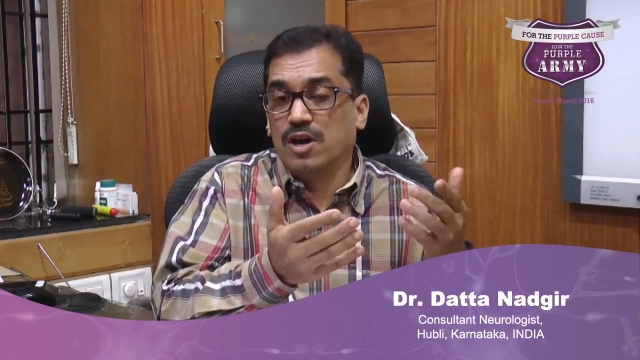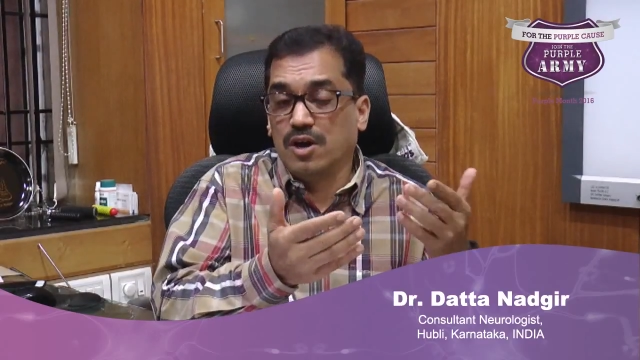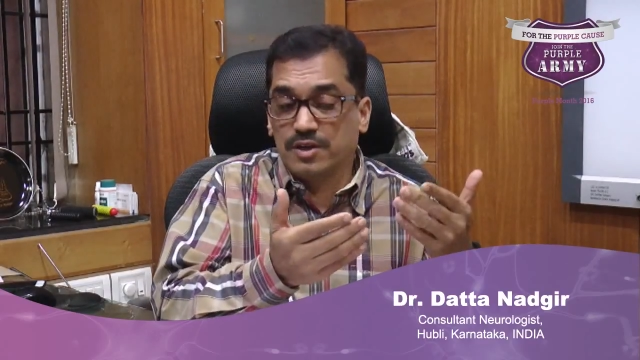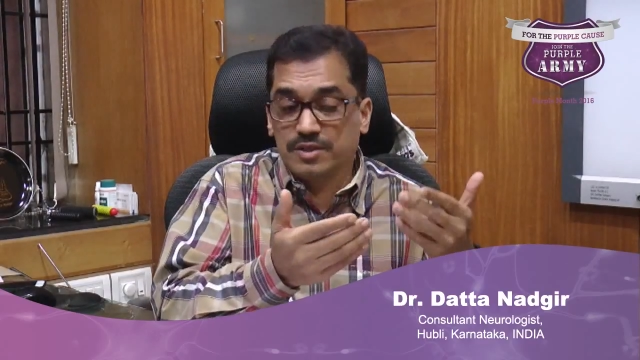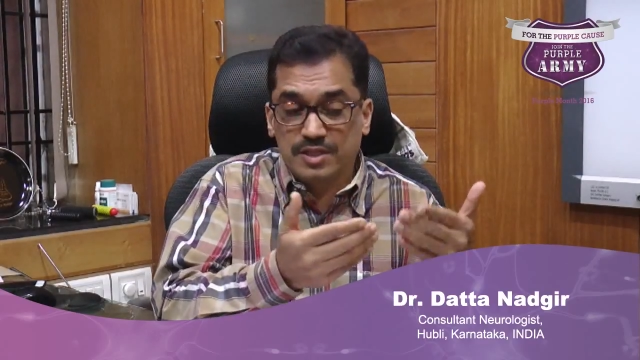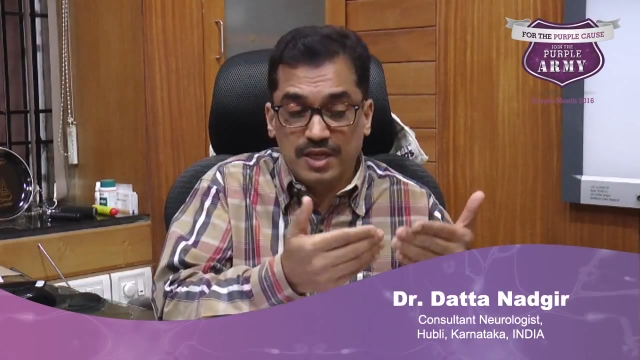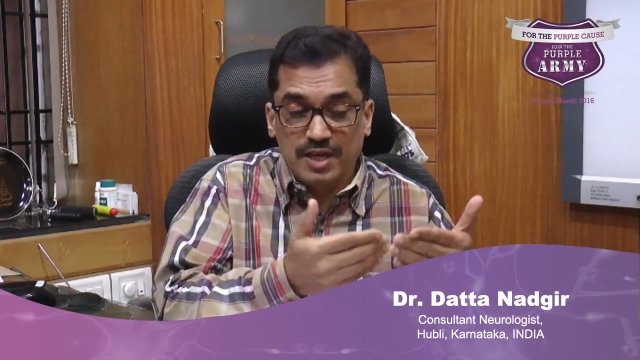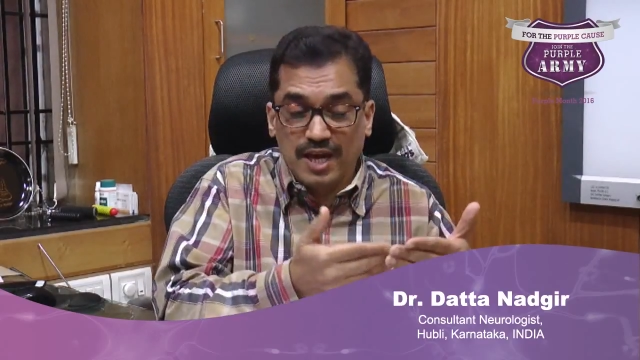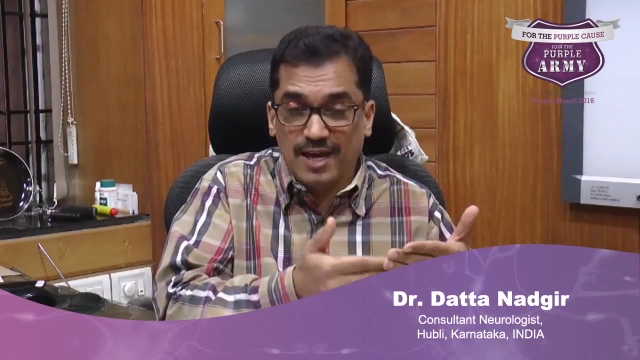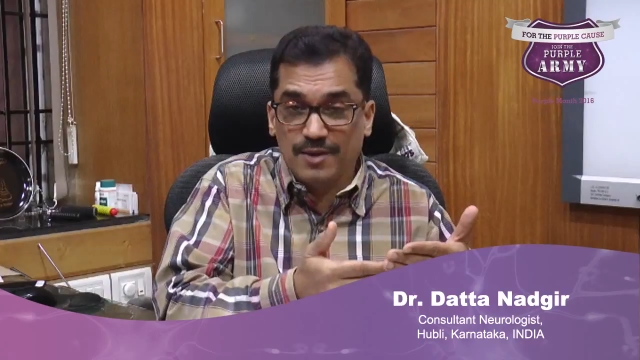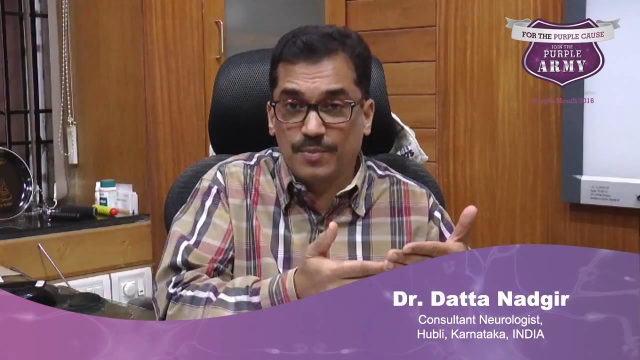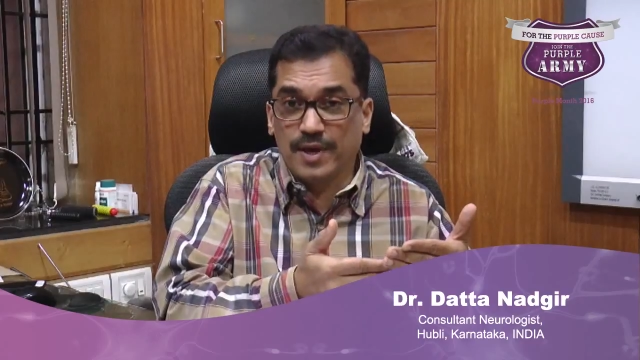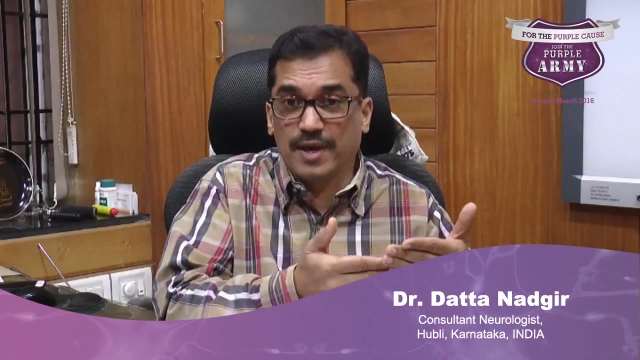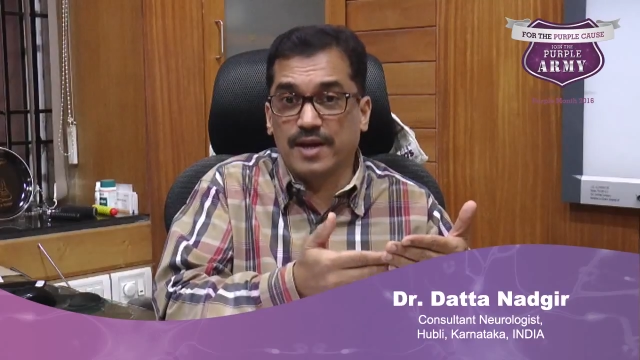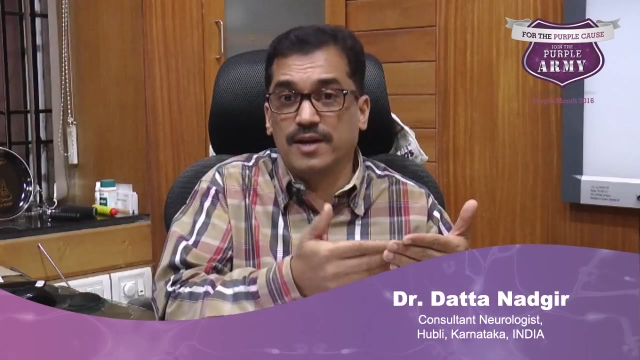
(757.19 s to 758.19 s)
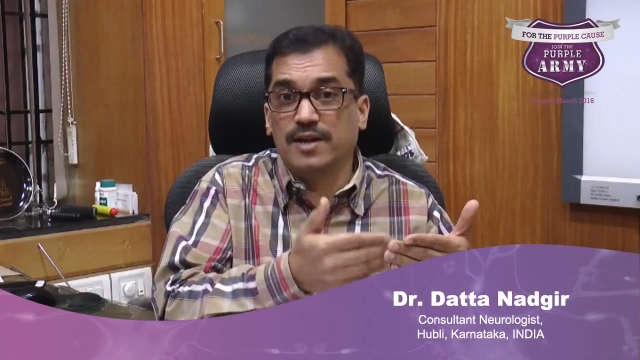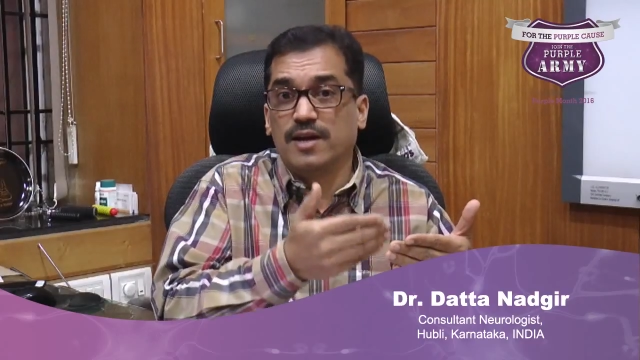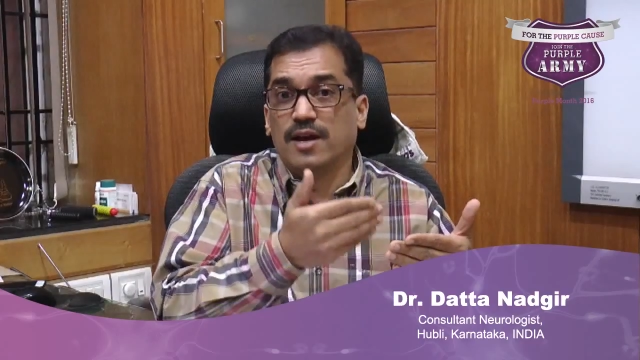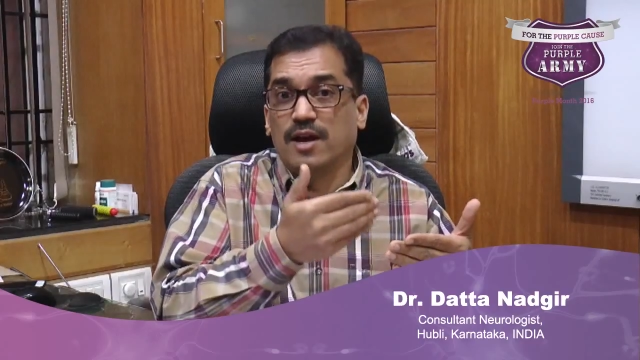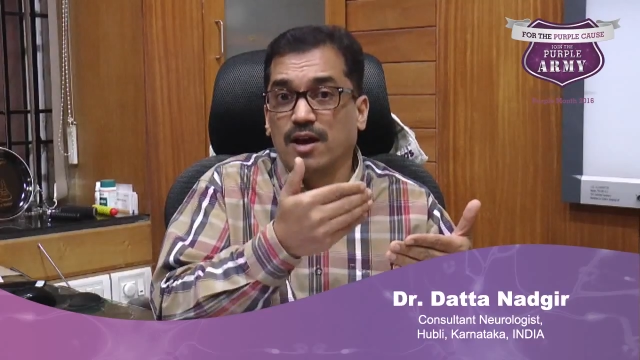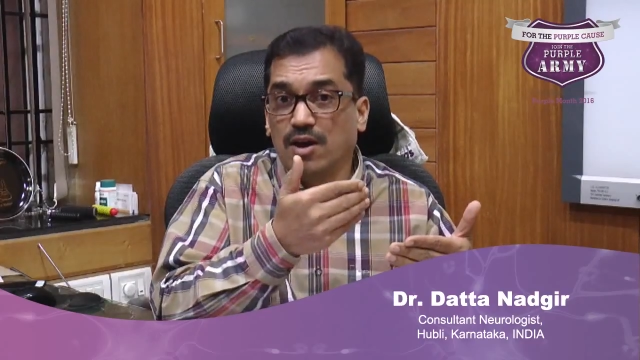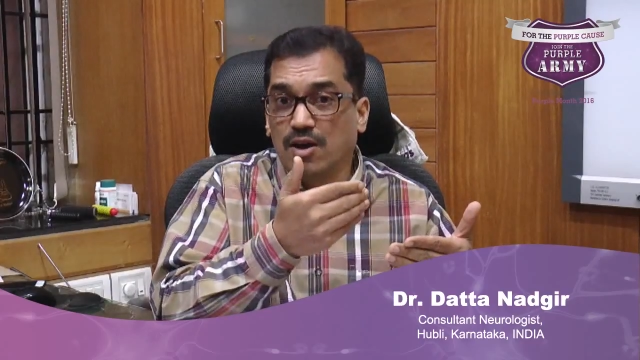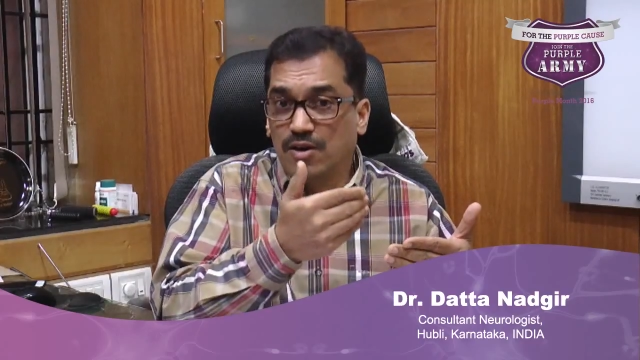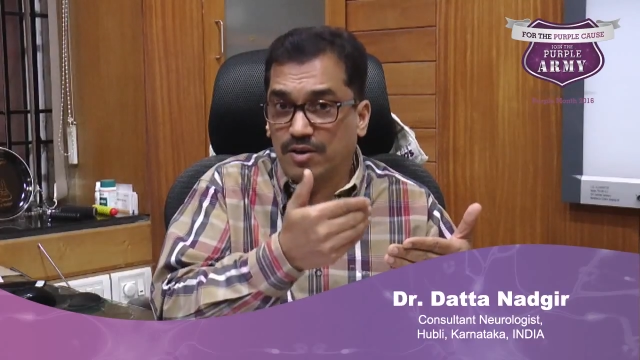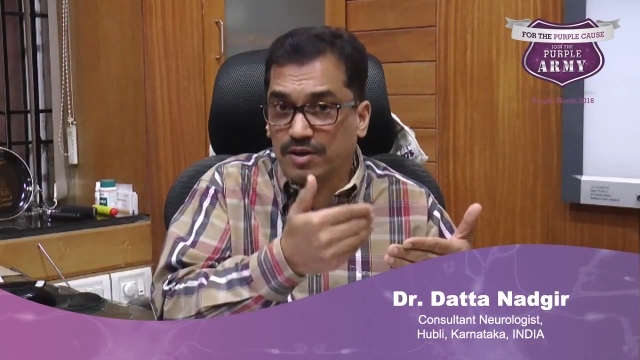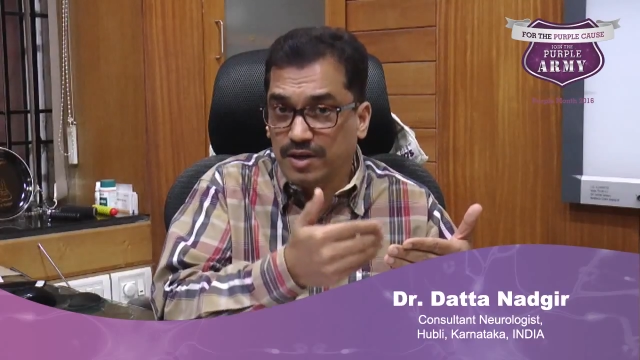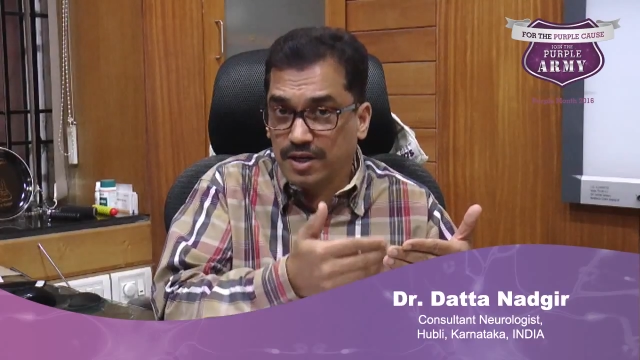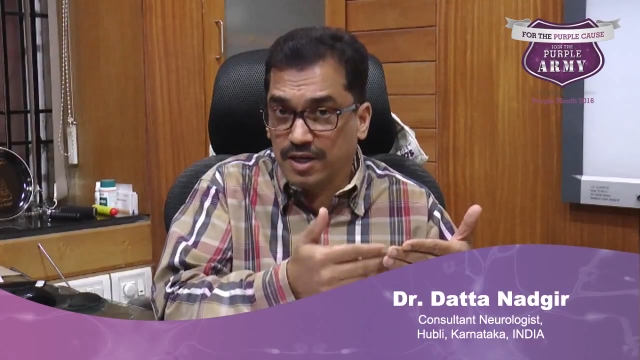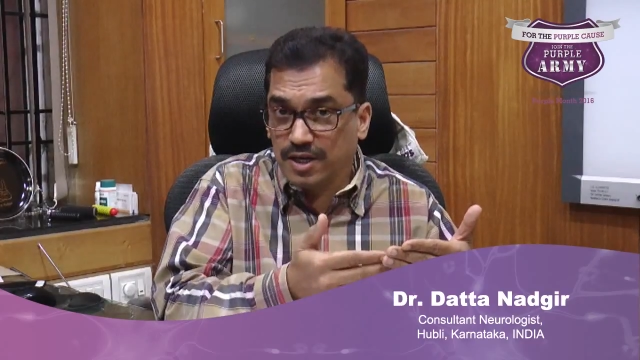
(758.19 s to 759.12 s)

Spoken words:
or seeing iPad or